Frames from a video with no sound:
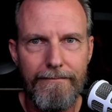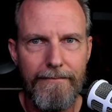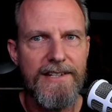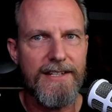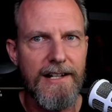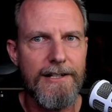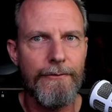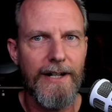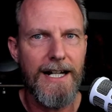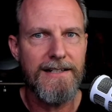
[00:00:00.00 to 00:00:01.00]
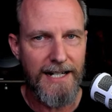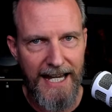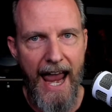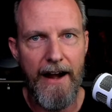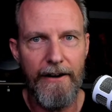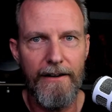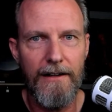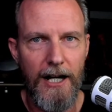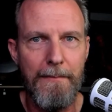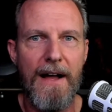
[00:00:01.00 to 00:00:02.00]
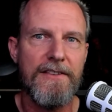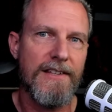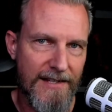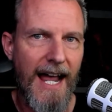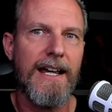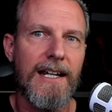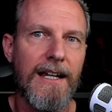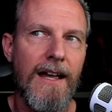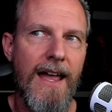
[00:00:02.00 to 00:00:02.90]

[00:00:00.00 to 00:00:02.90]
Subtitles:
citizenry to care about the society